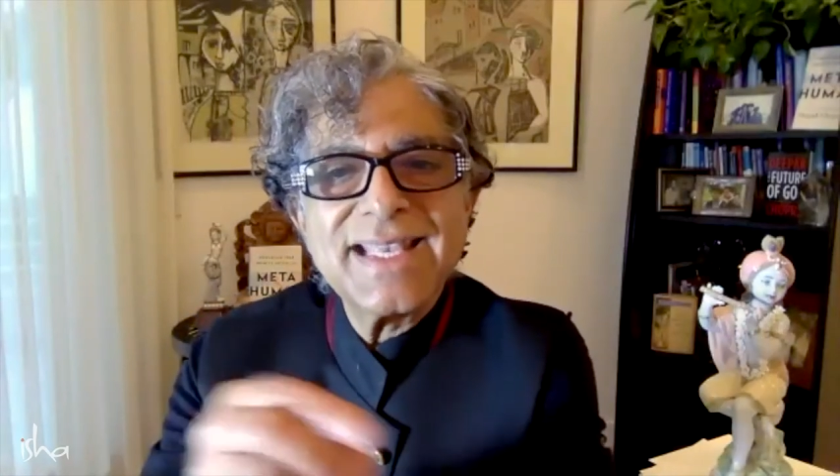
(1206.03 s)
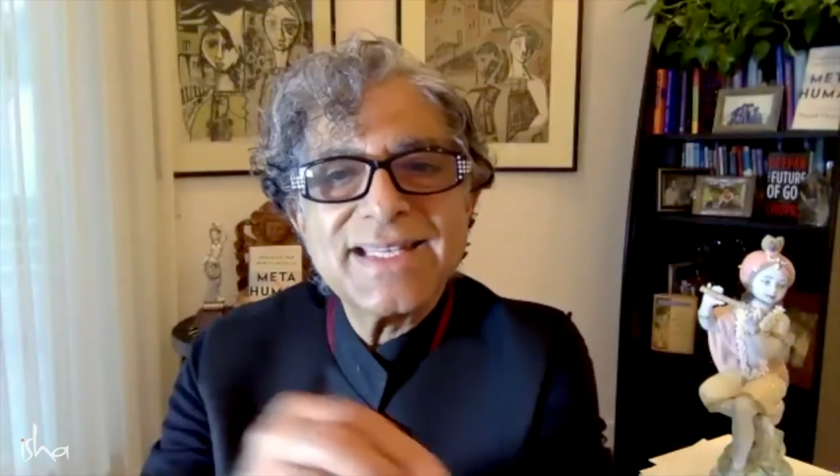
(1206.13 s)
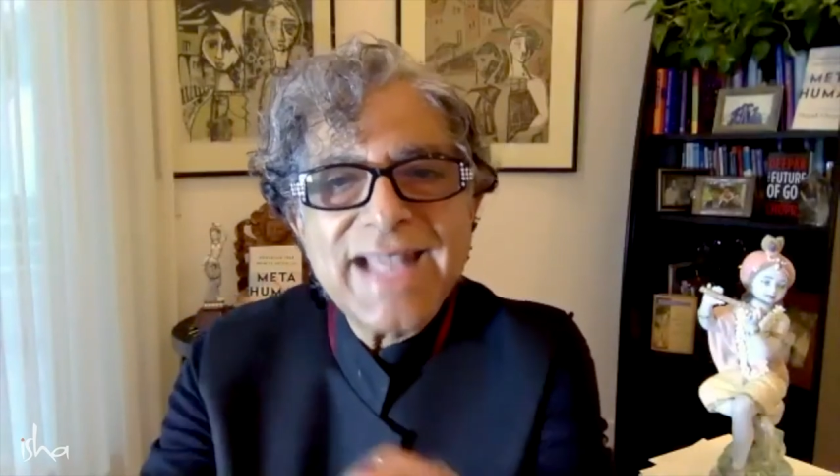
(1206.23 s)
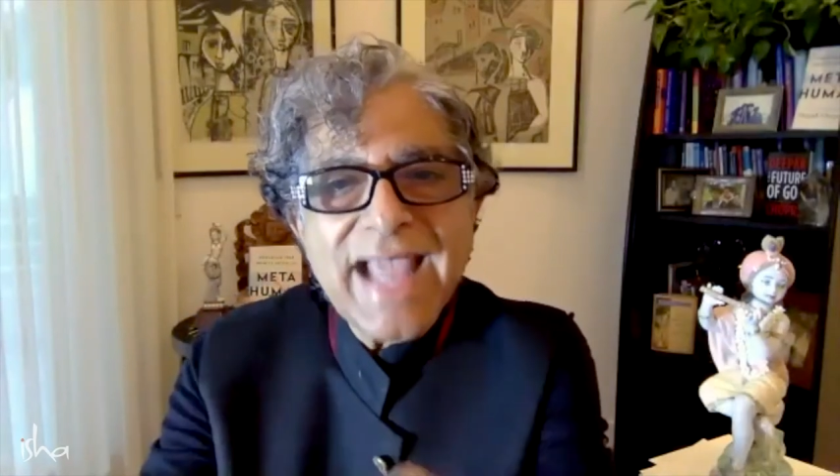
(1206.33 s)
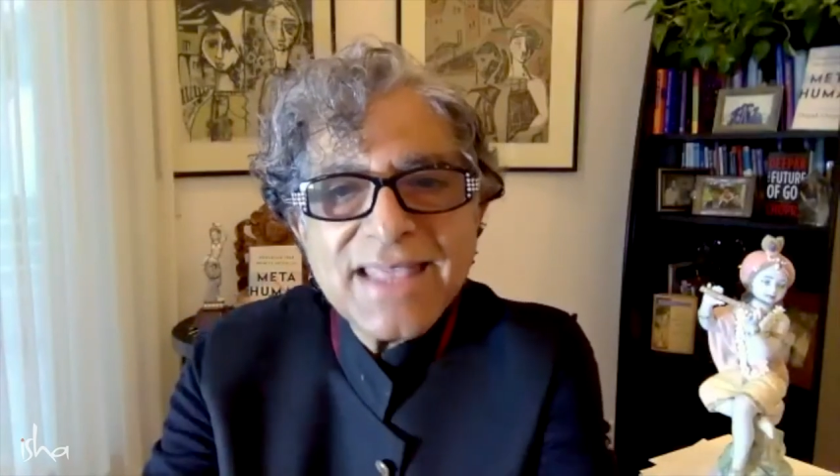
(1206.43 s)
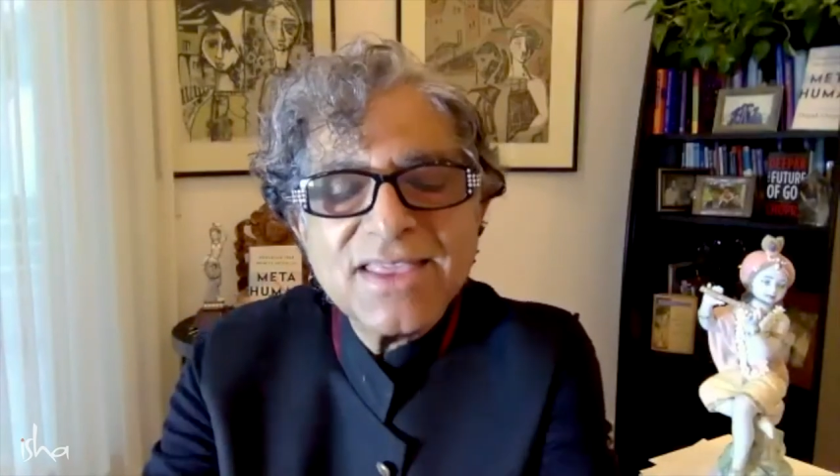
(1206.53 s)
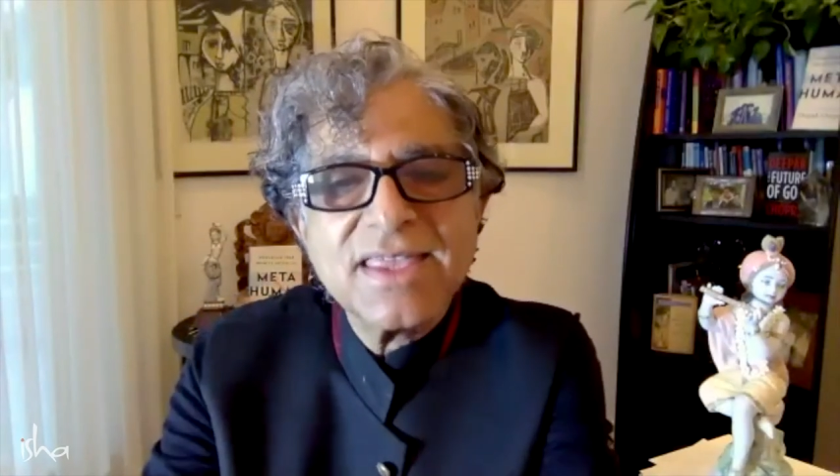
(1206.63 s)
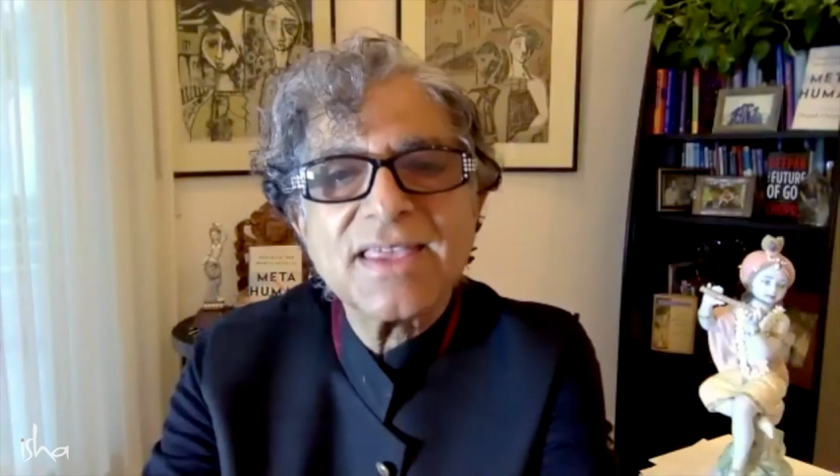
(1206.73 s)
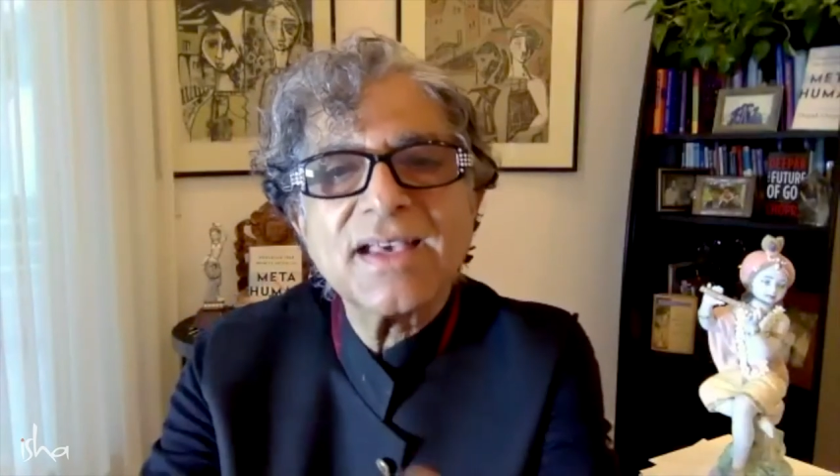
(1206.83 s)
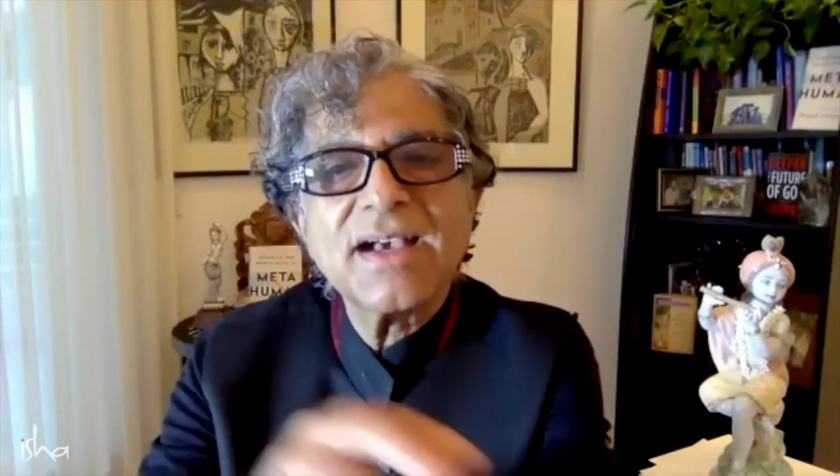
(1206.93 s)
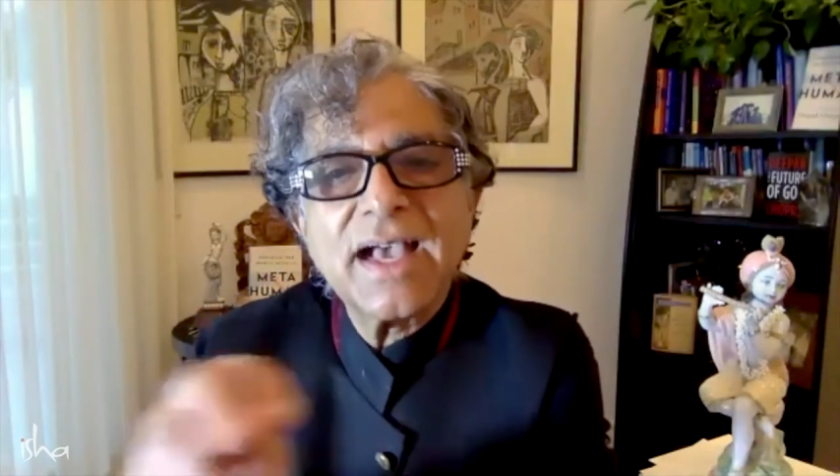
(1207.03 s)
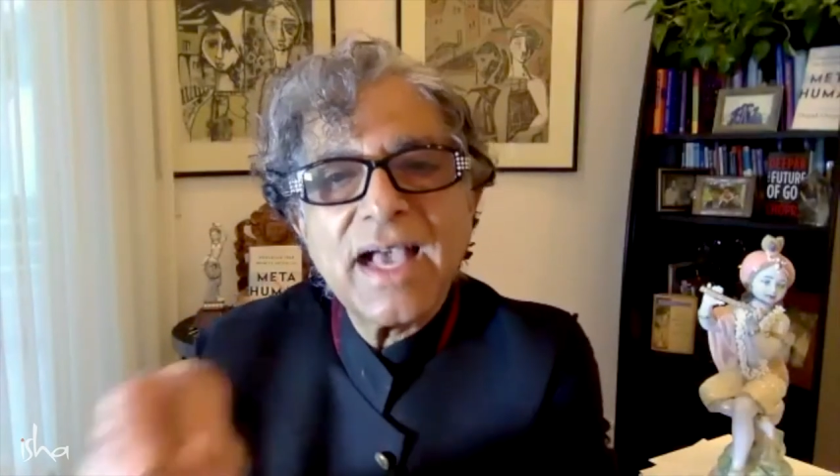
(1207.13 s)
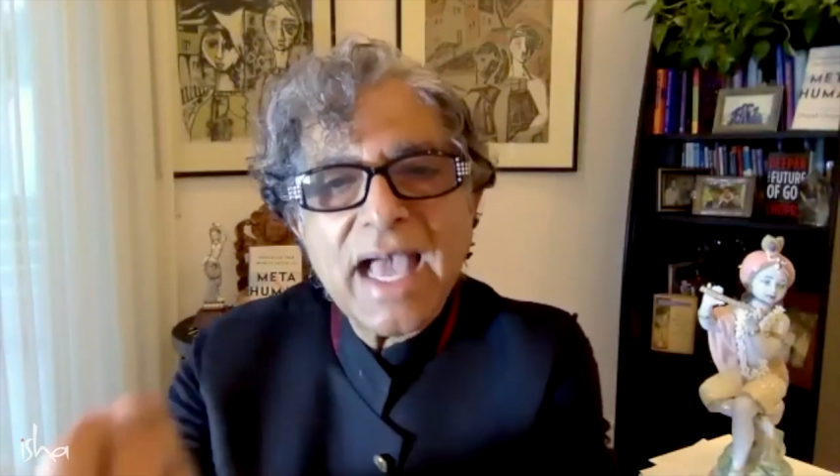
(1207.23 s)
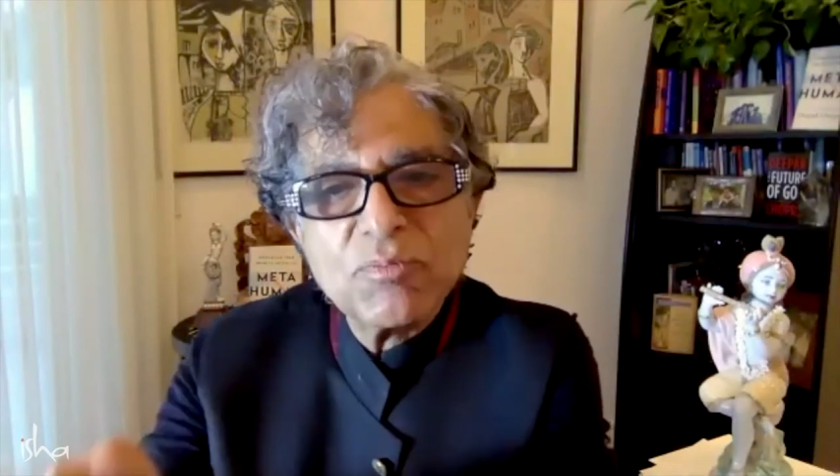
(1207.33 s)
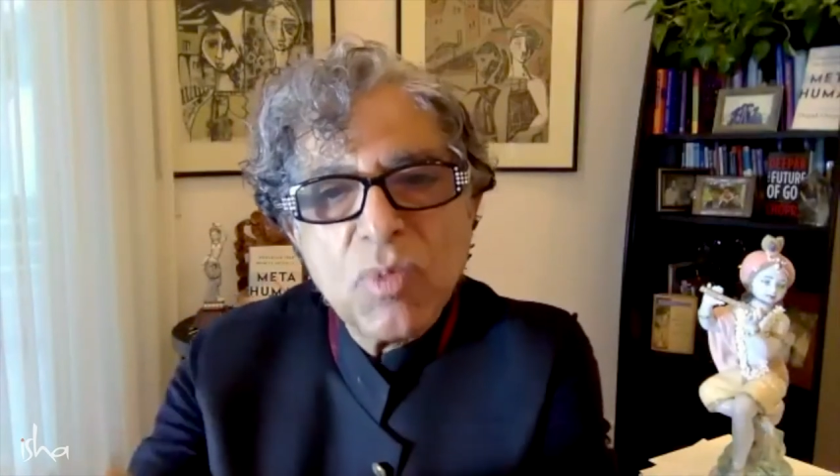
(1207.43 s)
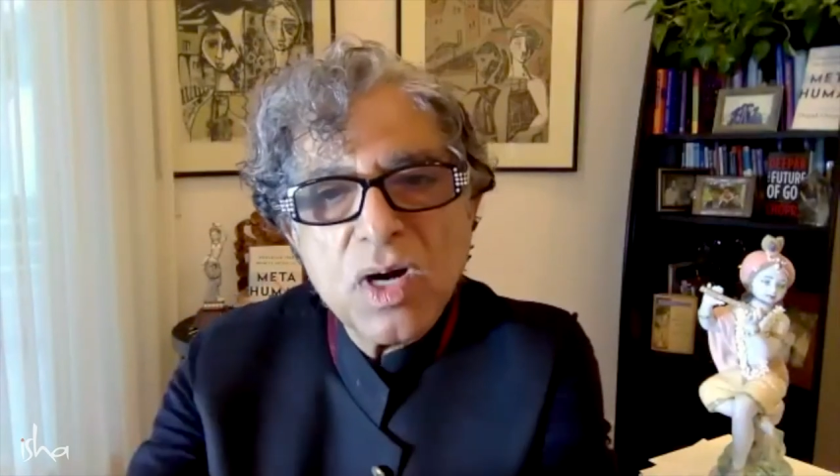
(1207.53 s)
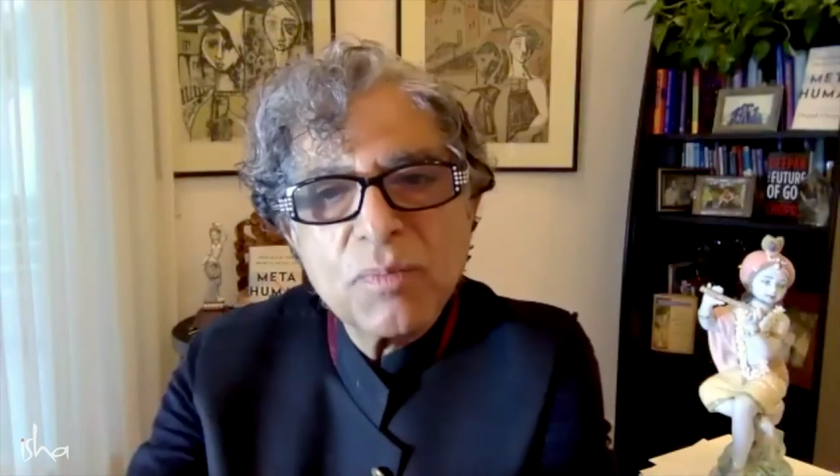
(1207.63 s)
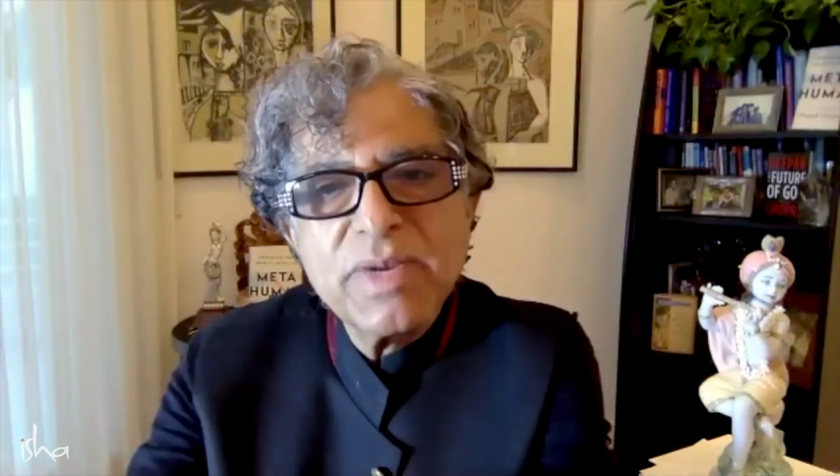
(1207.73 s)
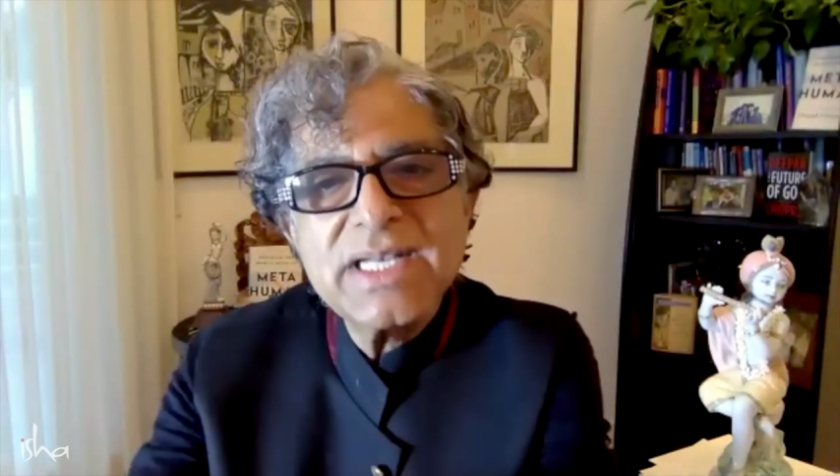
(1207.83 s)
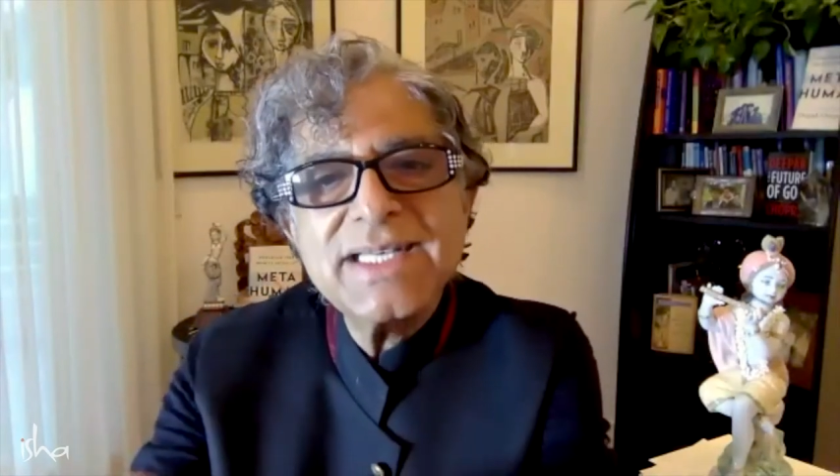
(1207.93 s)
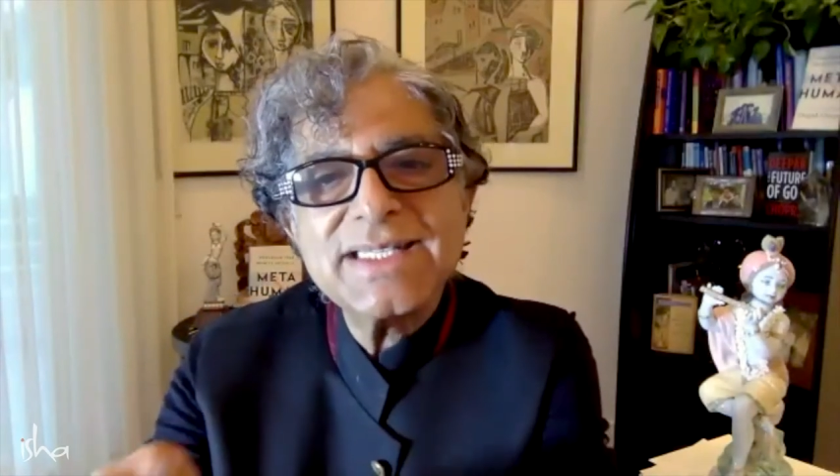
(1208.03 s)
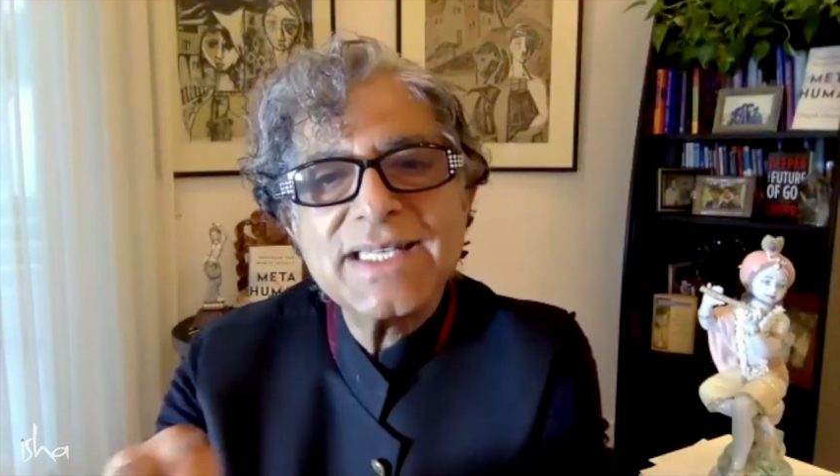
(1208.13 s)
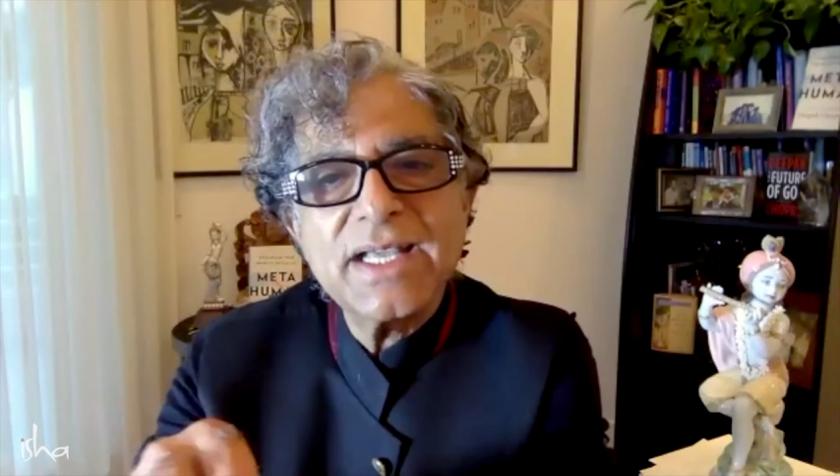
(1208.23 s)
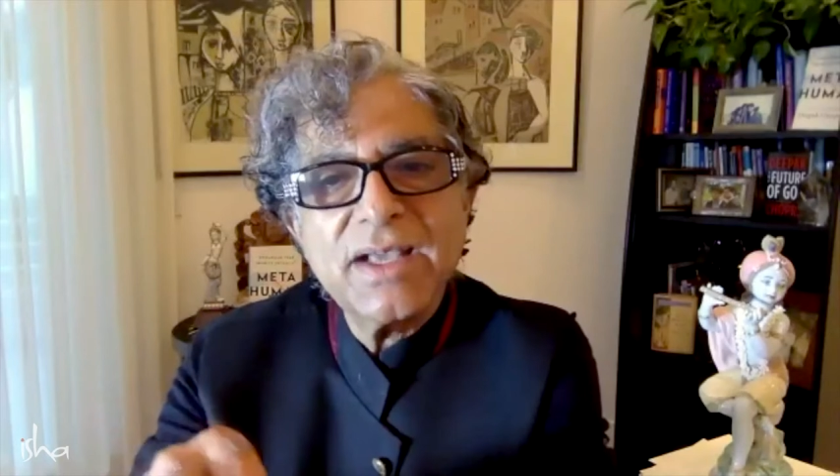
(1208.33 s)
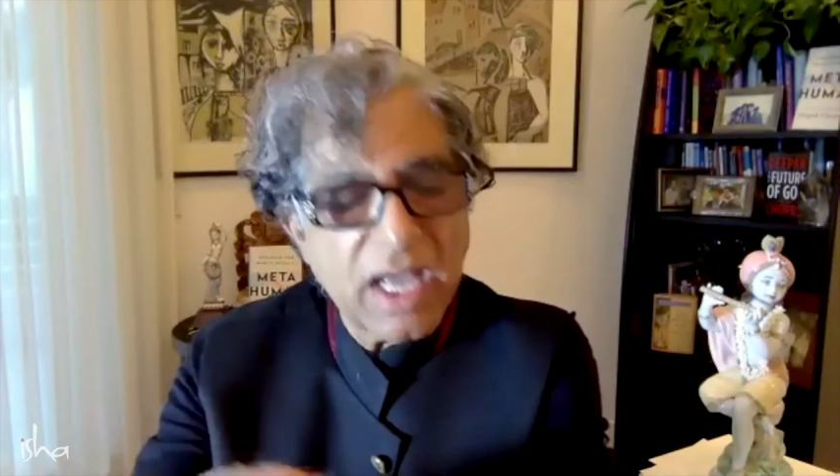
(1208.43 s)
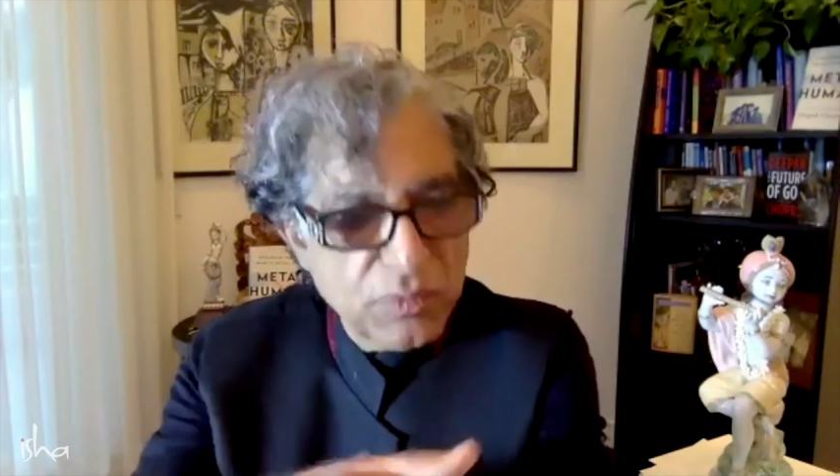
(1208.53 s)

the death and morbidity,